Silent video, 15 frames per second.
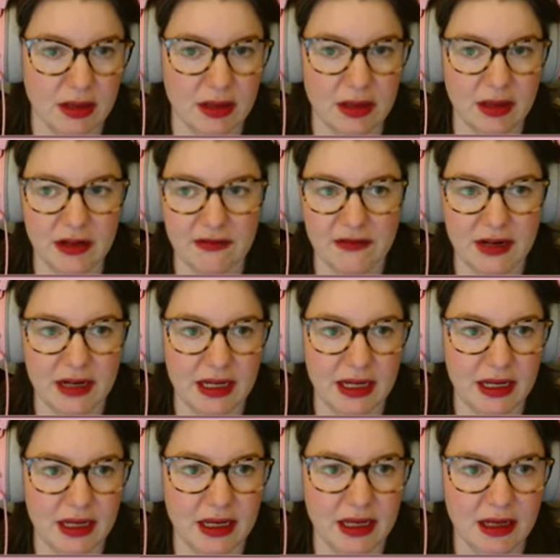
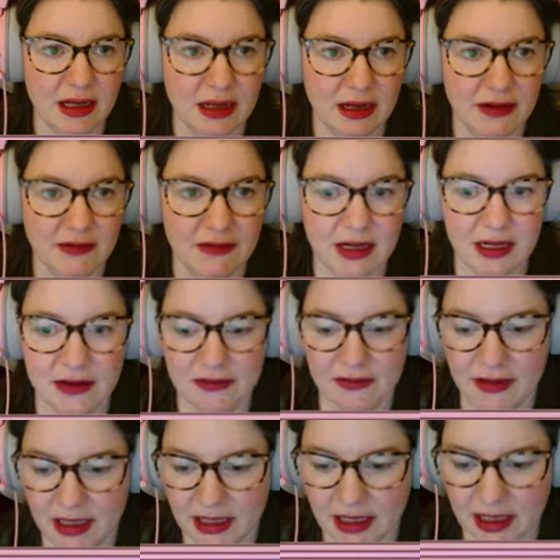Lovely, lovely,
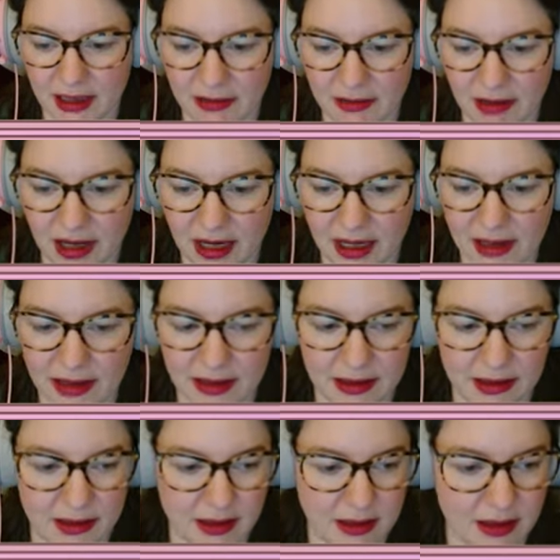lovely. Right,
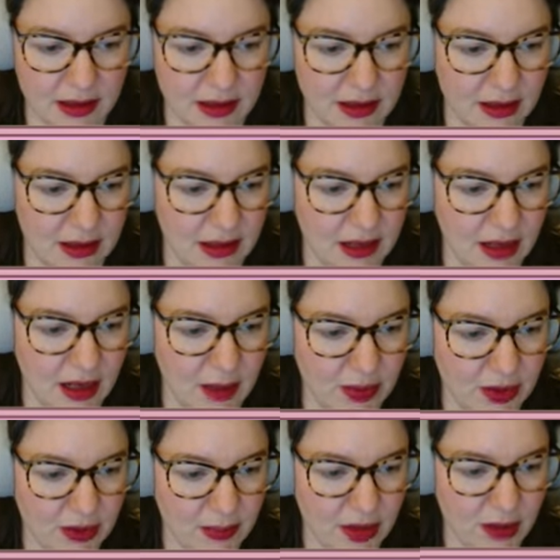I'll
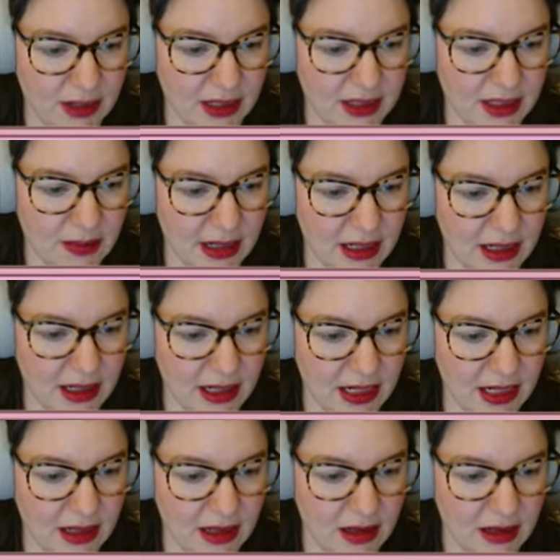put Poppy's command
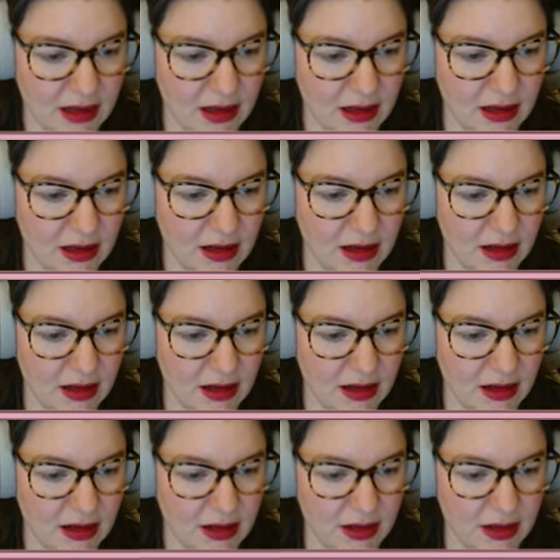link
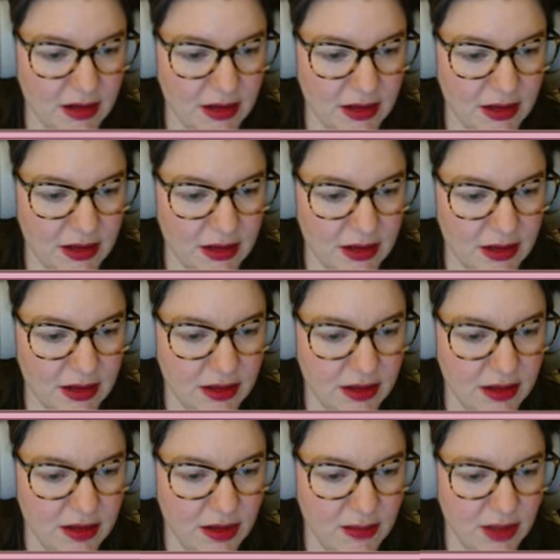on
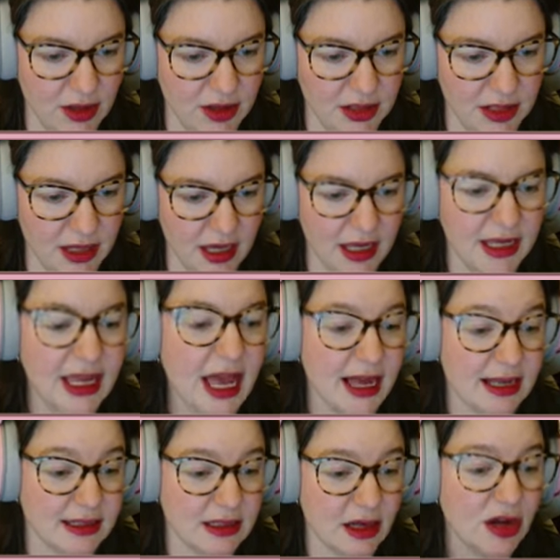the mod.
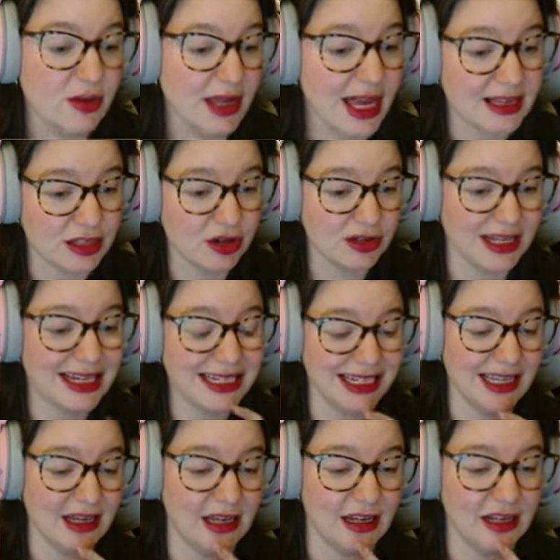Yes, oh yes, good idea,
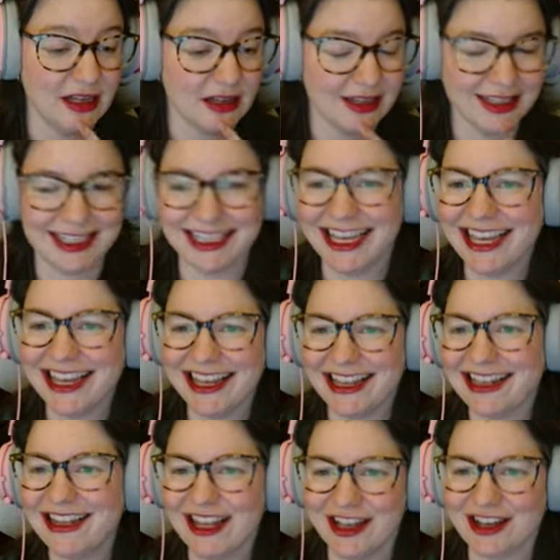Lurk. See,
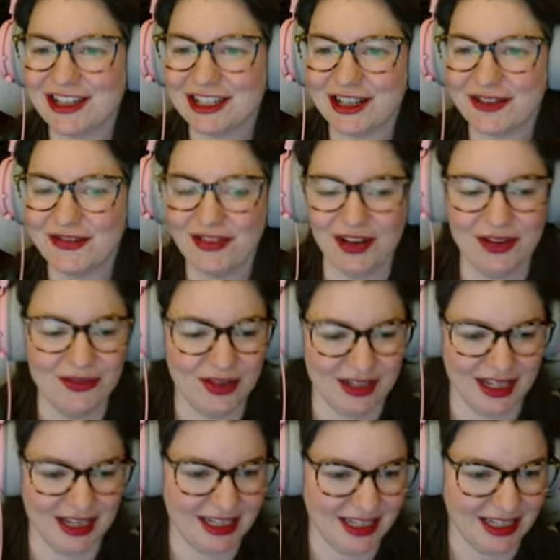Lurk's full of good
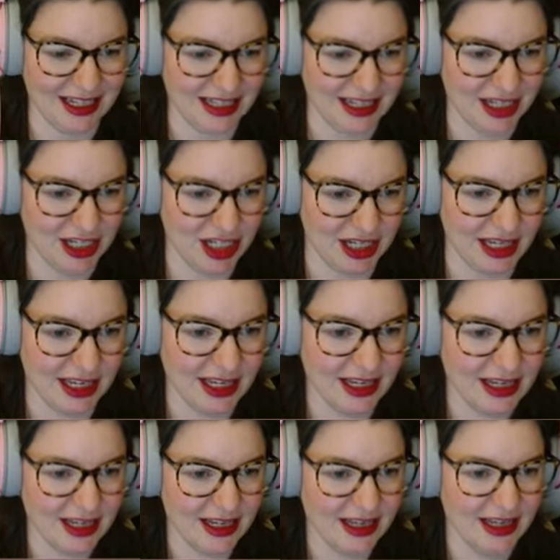ideas, isn't she?
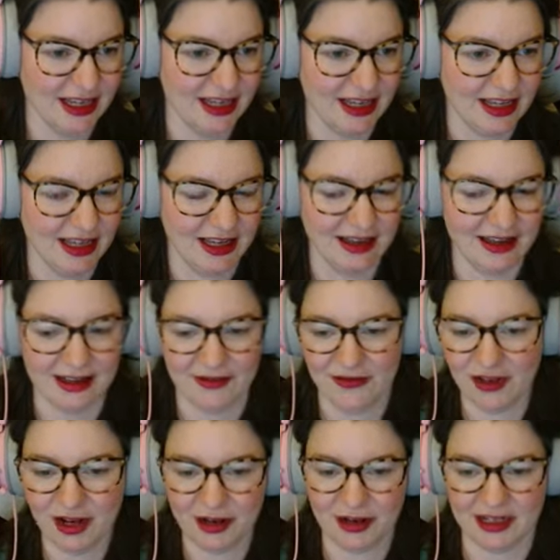
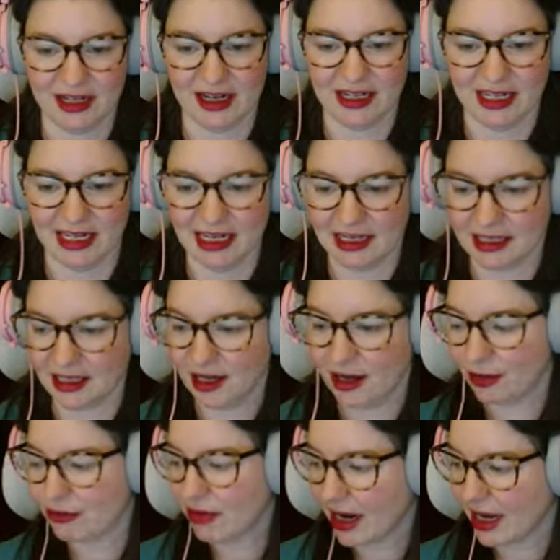Full of good ideas.
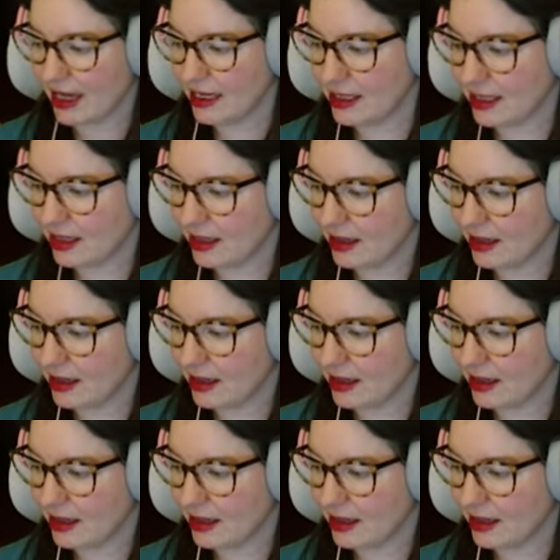Right.